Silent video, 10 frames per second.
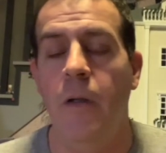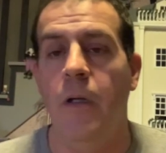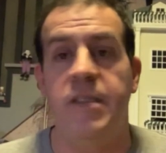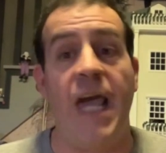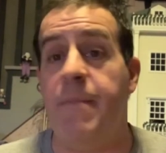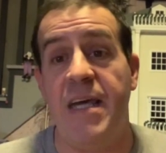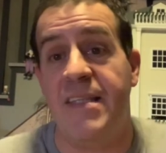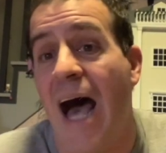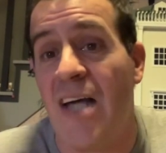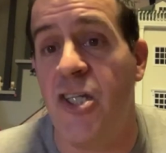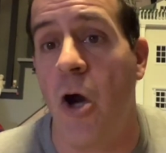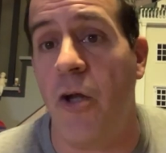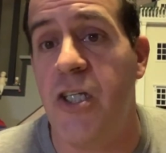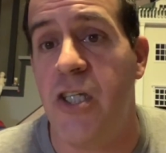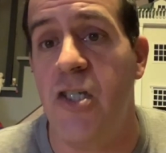Damian Dotson
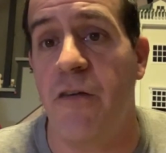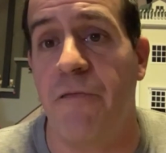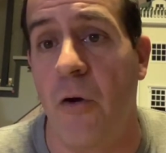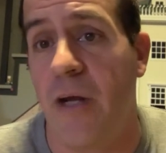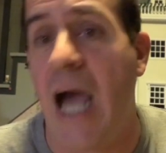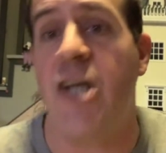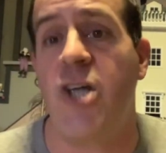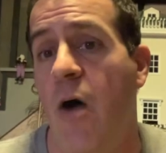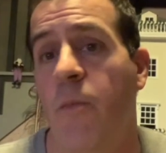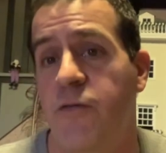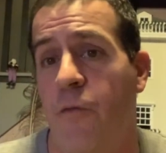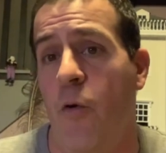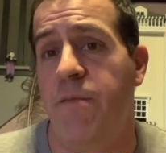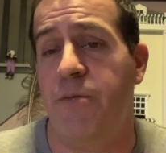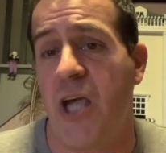hardly sees the floor. The guy shot almost
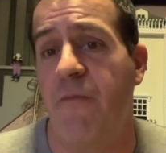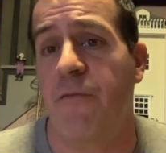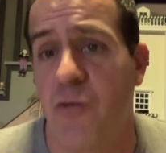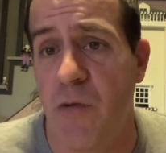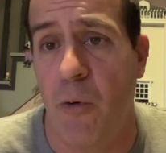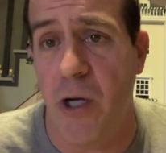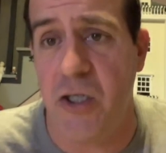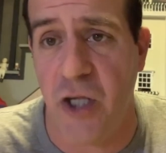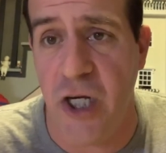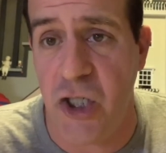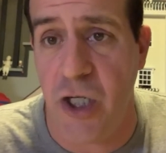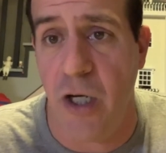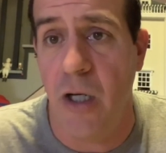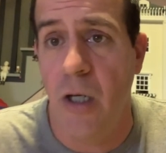40% from three-pointers last year.